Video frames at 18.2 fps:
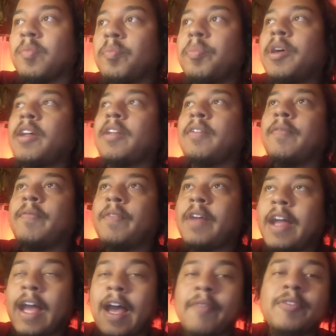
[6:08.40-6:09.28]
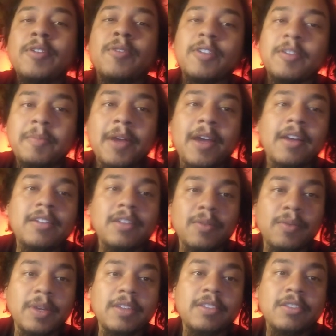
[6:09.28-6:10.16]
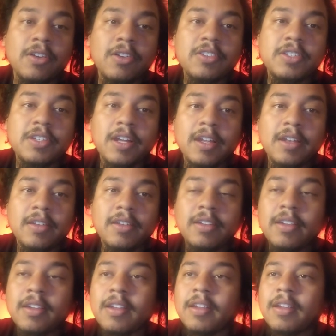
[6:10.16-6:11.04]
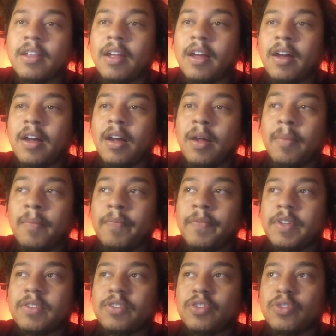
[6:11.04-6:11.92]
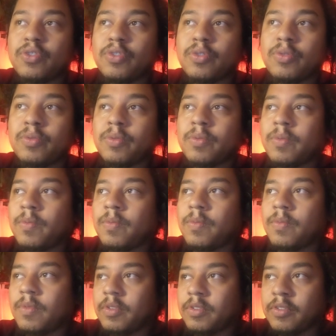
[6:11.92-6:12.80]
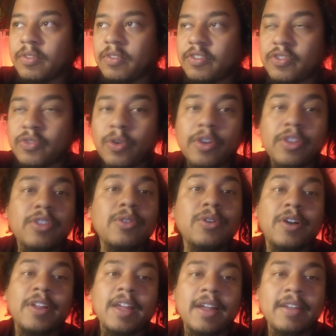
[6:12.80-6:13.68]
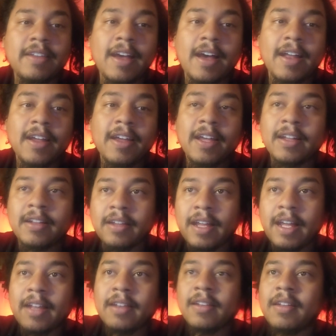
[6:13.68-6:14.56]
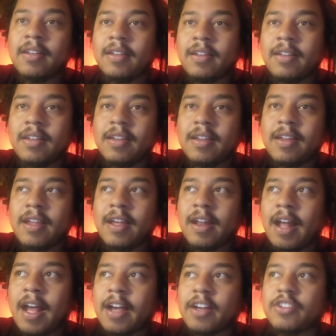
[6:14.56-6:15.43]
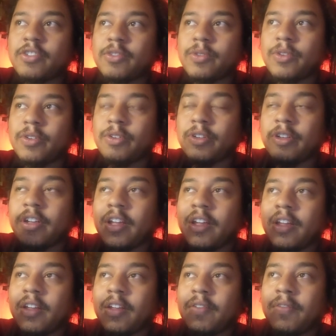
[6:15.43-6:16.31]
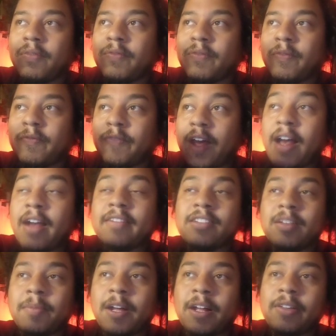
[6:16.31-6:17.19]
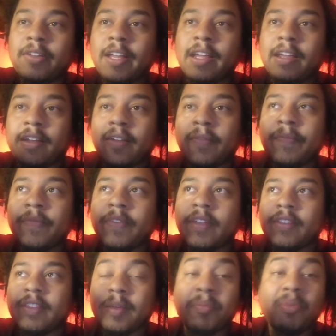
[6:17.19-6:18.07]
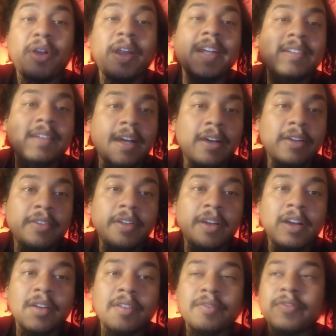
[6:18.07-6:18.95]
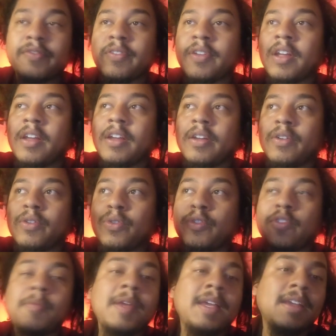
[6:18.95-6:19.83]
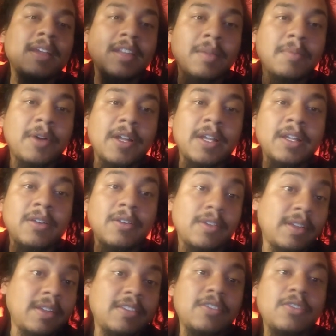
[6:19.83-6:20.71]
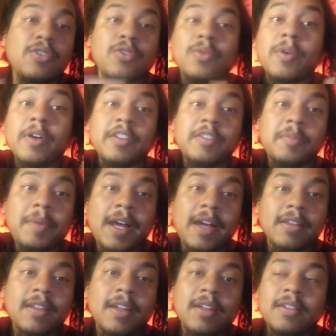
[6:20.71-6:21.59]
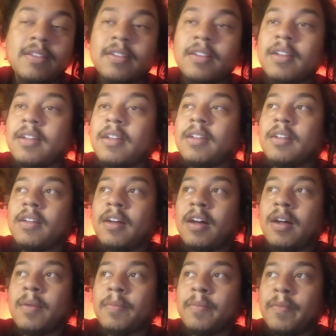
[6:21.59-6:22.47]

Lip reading: stuff, but I have to respect the research done, to sort through all that data and get actual facts about like the breakdown of who's making the money, or at least who was back then,